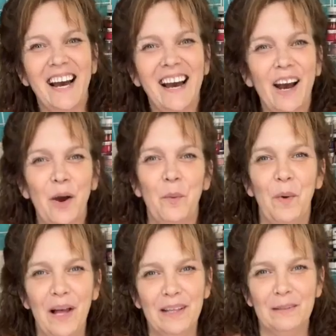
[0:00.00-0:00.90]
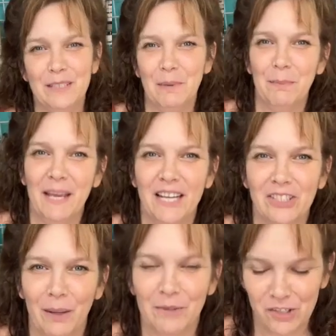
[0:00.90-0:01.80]
Welcome to my
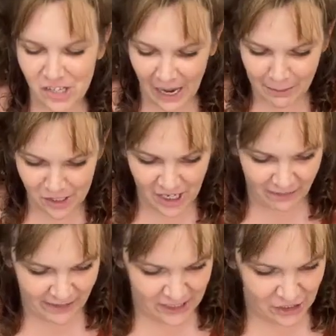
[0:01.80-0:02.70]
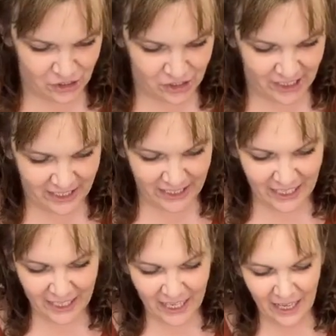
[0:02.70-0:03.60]
page. I'm the Shabby Chic Vintage
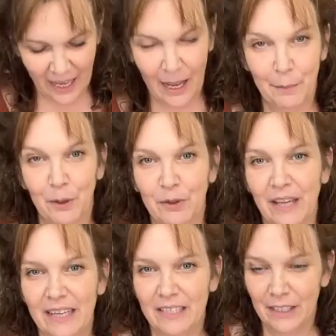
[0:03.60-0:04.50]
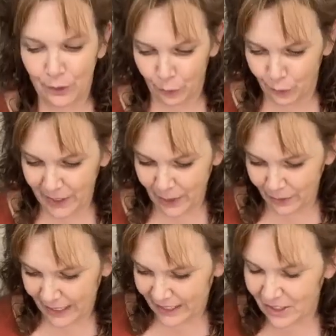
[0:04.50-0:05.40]
Chick. I'm located in
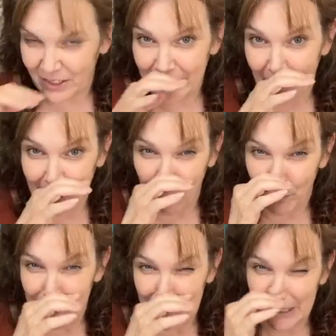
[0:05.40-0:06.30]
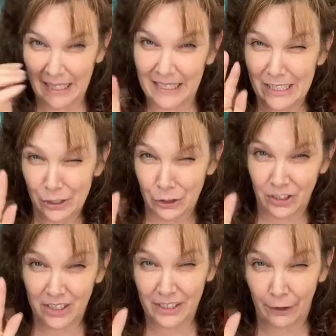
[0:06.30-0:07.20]
Rideau Lakes, Ontario, which is like
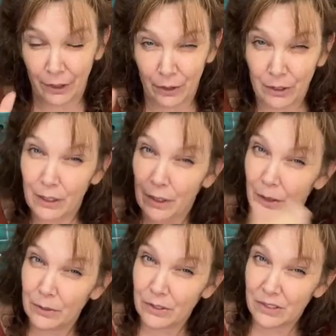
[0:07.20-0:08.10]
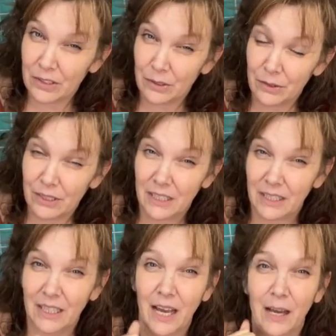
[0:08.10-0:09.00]
Eastern Ontario, close to
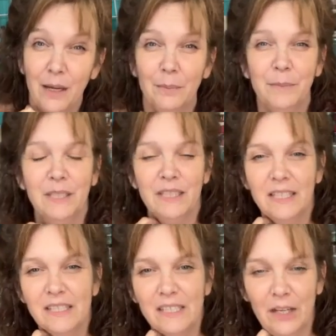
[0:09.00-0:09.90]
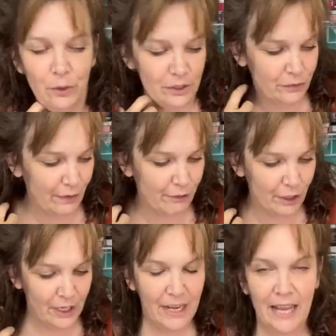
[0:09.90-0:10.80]
the St. Lawrence
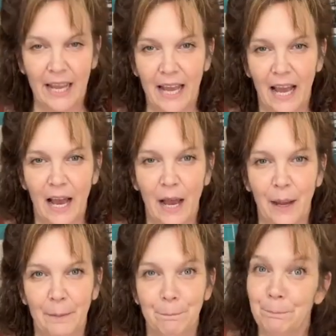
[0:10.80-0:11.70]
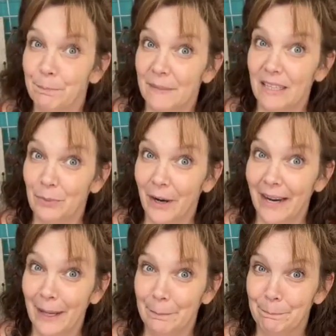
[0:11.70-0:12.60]
River. That's
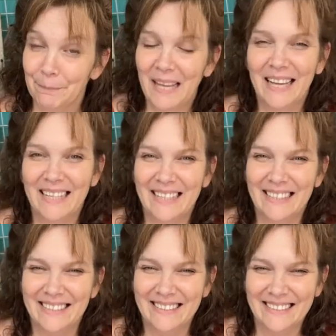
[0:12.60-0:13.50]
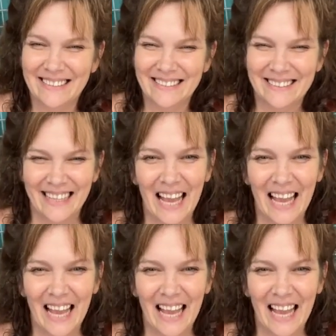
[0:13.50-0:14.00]
where I am.